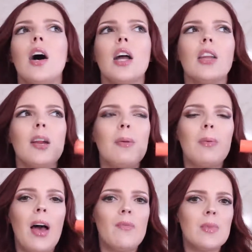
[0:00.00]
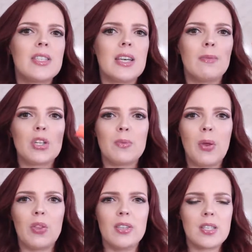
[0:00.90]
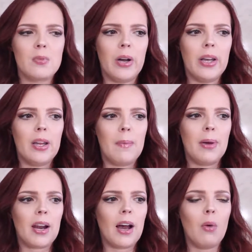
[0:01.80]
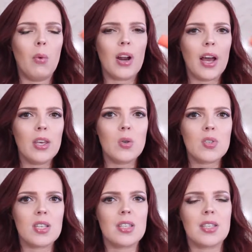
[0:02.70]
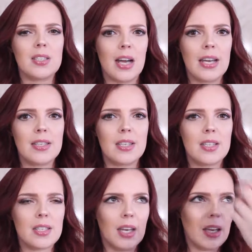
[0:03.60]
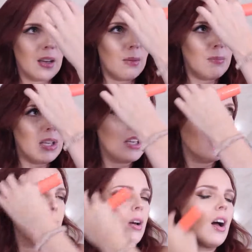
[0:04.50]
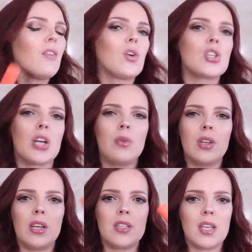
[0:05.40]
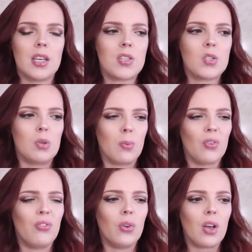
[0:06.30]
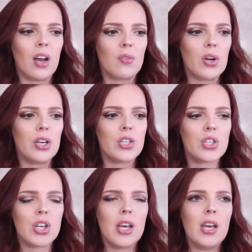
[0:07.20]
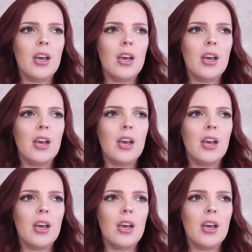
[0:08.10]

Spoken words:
a lot of people haven't been saying much about this one, but when I use this, it's nice. It's like a medium coverage. I don't think it's like super full coverage.